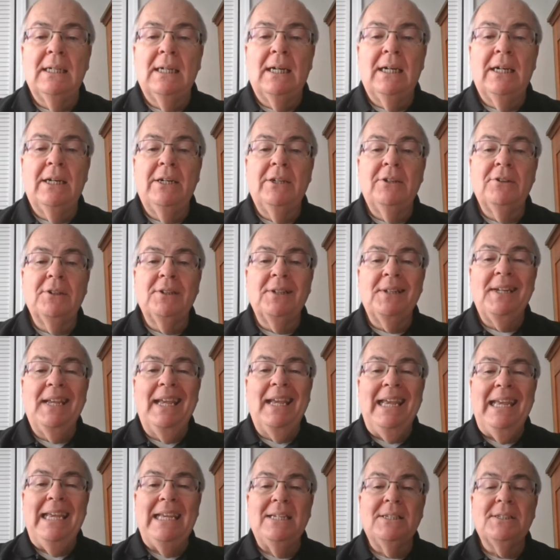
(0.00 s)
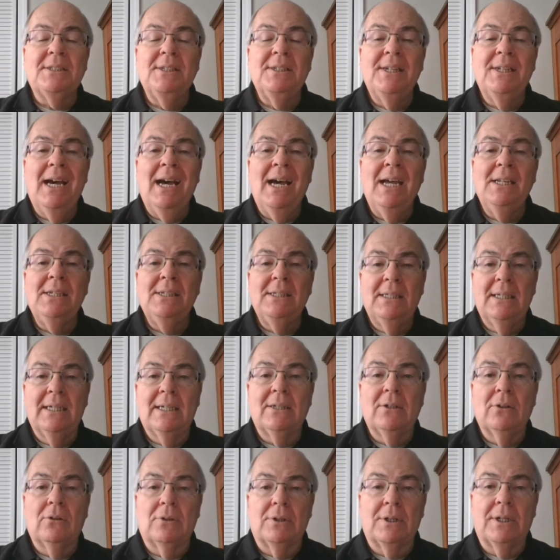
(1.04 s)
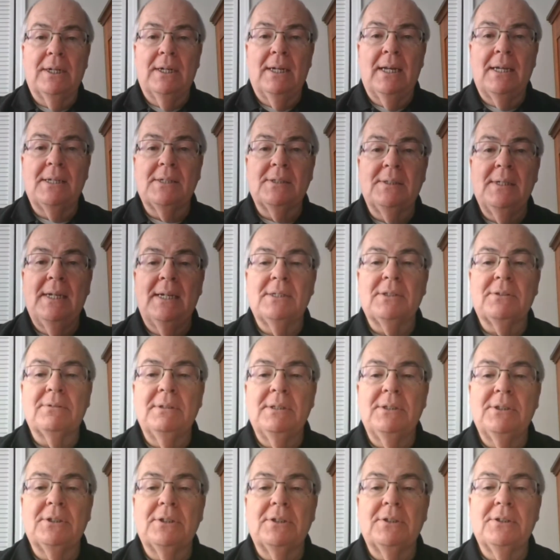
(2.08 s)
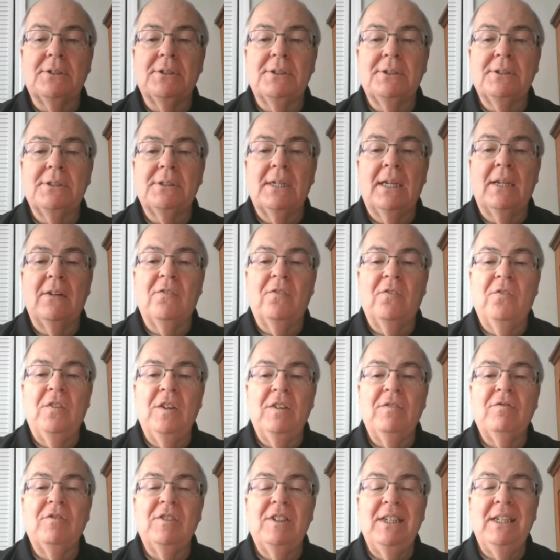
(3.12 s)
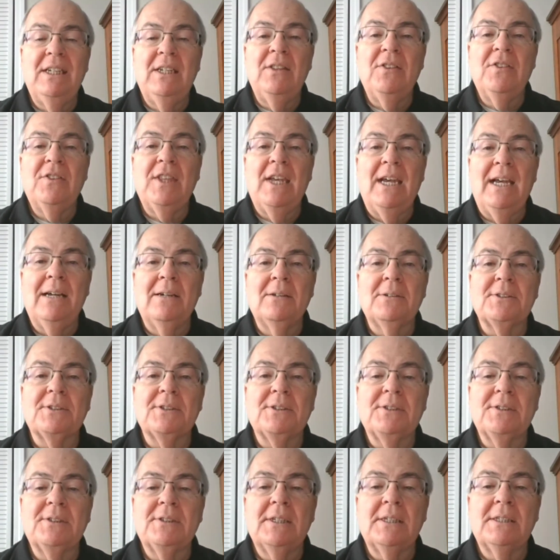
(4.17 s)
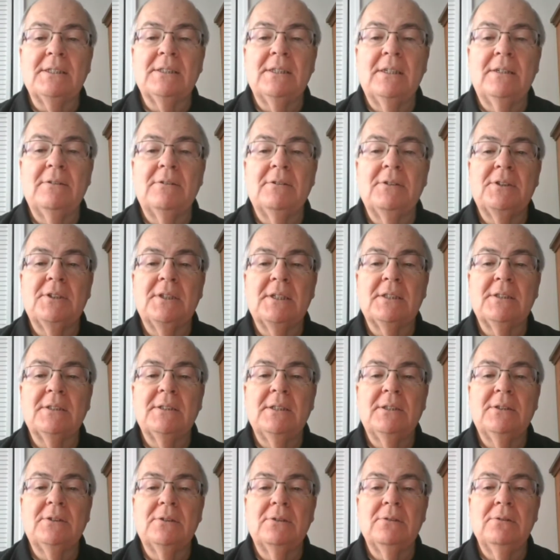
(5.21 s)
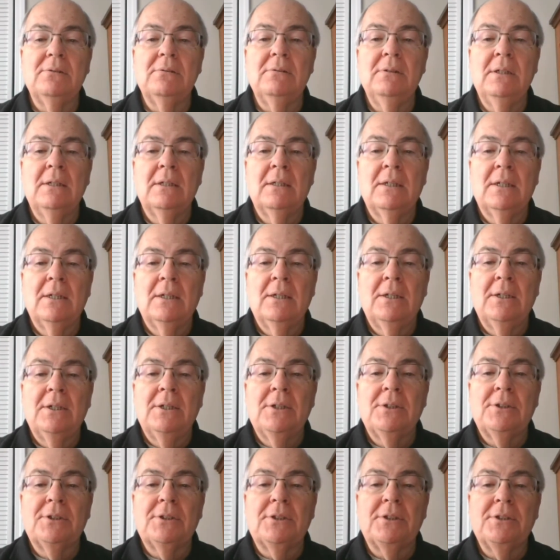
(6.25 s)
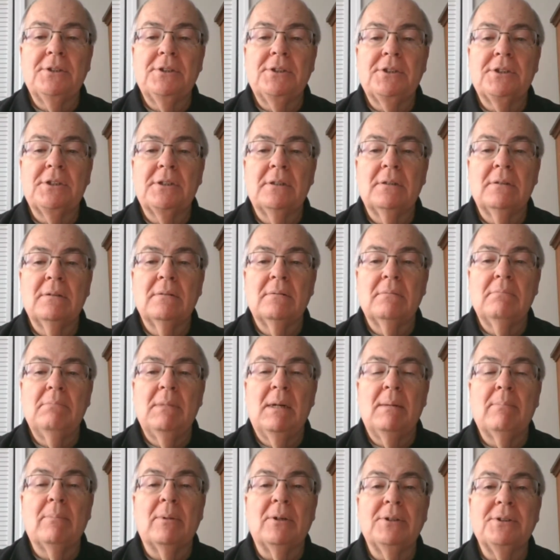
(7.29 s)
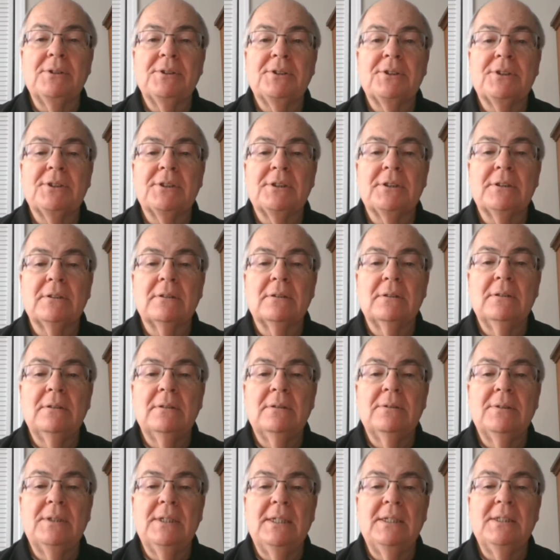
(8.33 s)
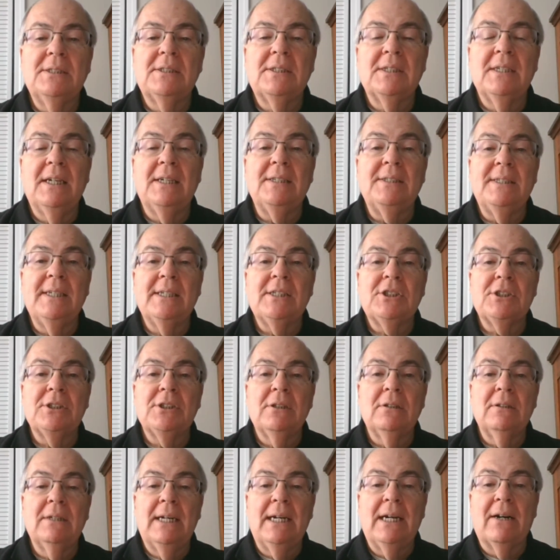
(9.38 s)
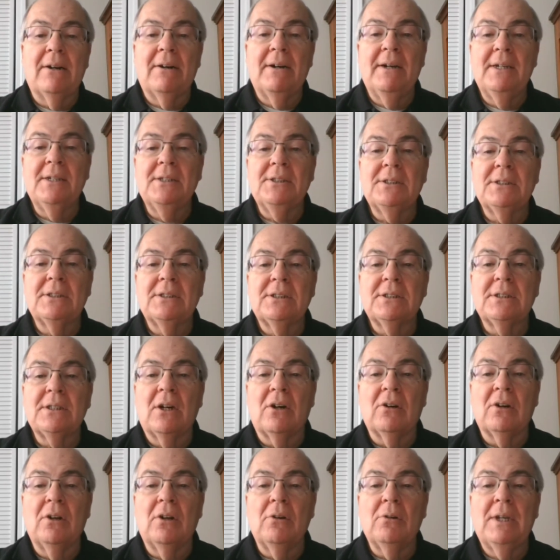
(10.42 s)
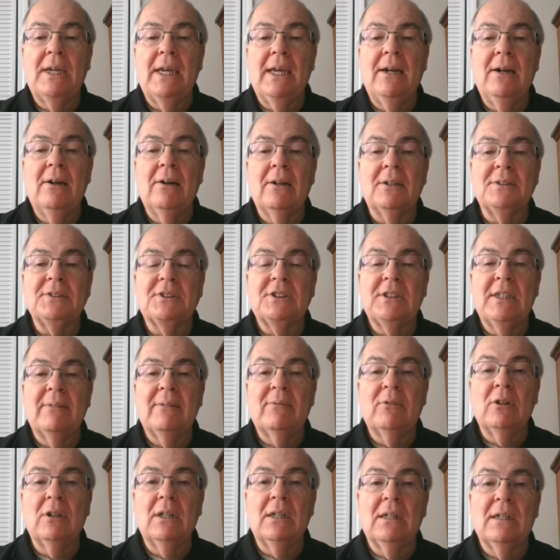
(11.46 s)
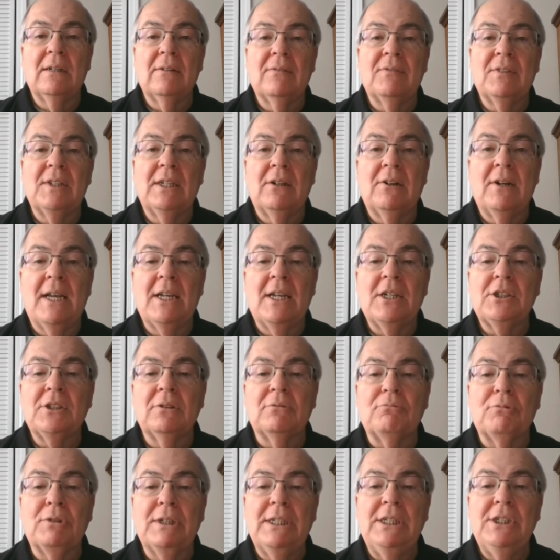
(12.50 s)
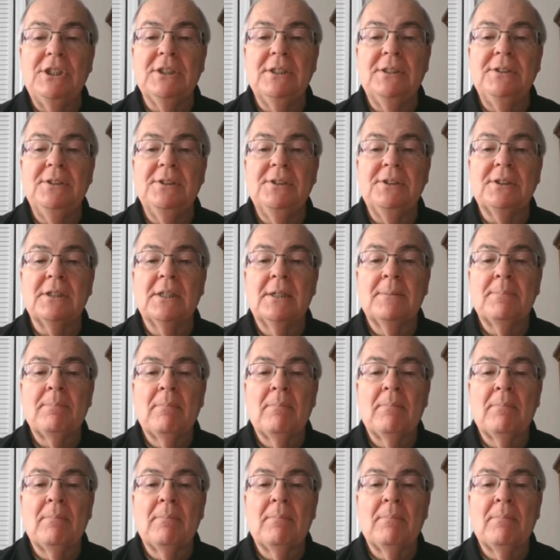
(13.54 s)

108 not yet organized Nazarene churches, and 15,662 church members. These additional areas are located on several of the international regions